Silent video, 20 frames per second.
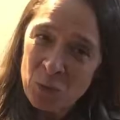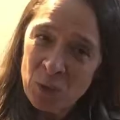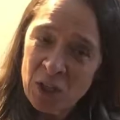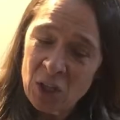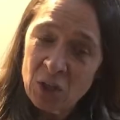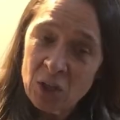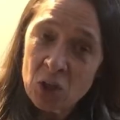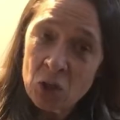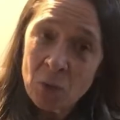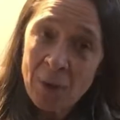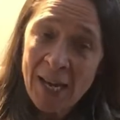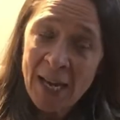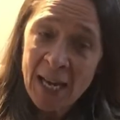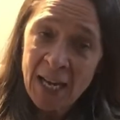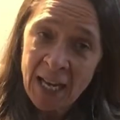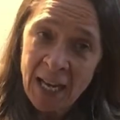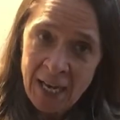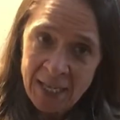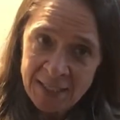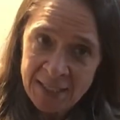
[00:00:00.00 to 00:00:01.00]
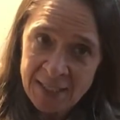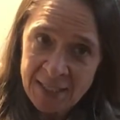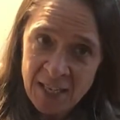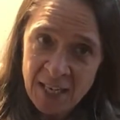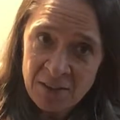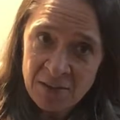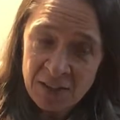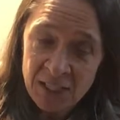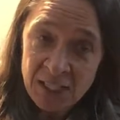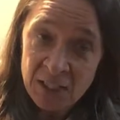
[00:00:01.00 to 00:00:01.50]
really good is you can't guess. They
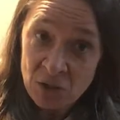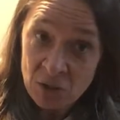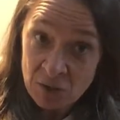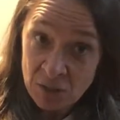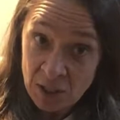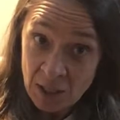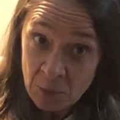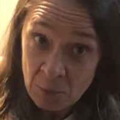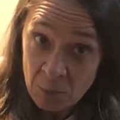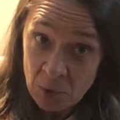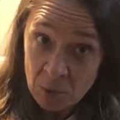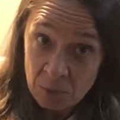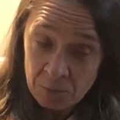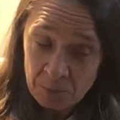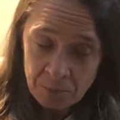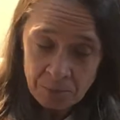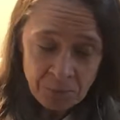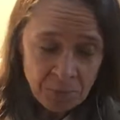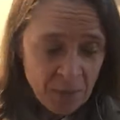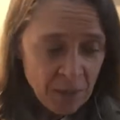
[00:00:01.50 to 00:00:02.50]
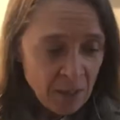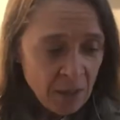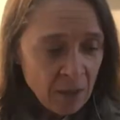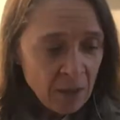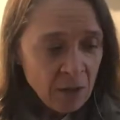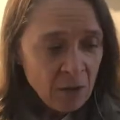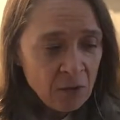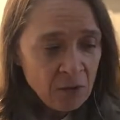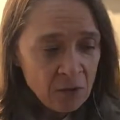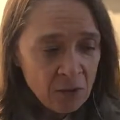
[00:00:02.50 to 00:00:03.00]
have to enter the number.
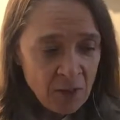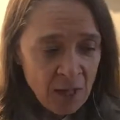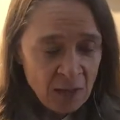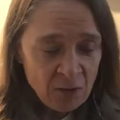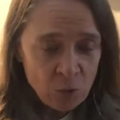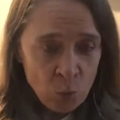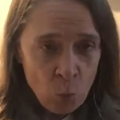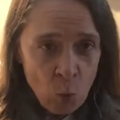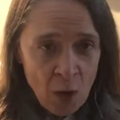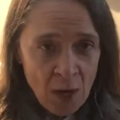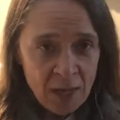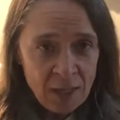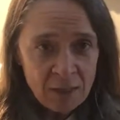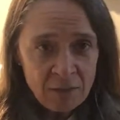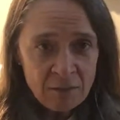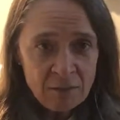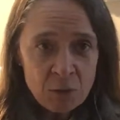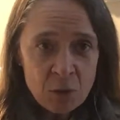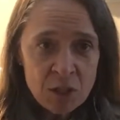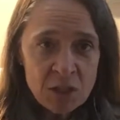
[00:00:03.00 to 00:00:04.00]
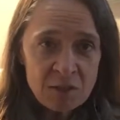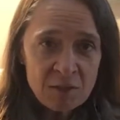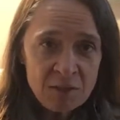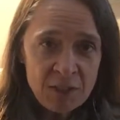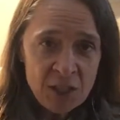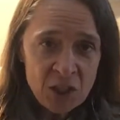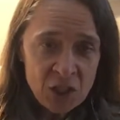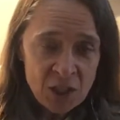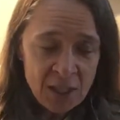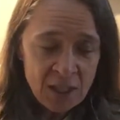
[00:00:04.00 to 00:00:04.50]
So that's one. For
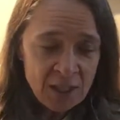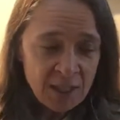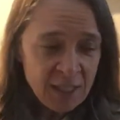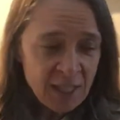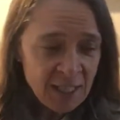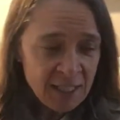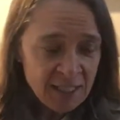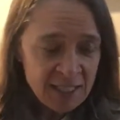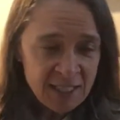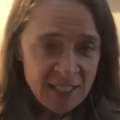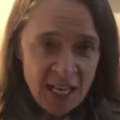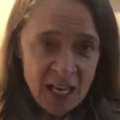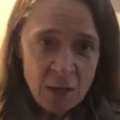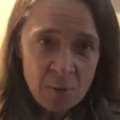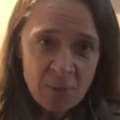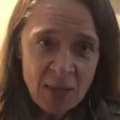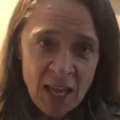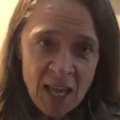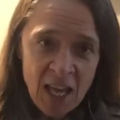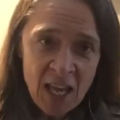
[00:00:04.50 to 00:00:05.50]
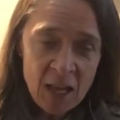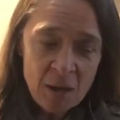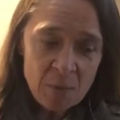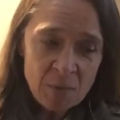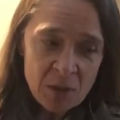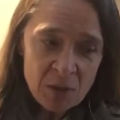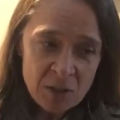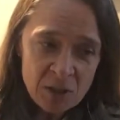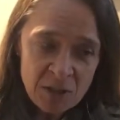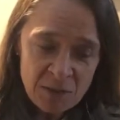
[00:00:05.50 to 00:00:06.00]
division, that same game,
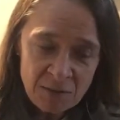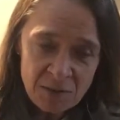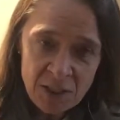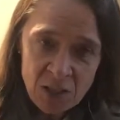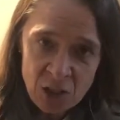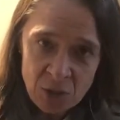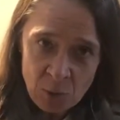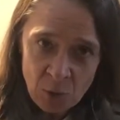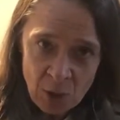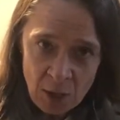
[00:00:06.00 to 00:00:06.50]
there's division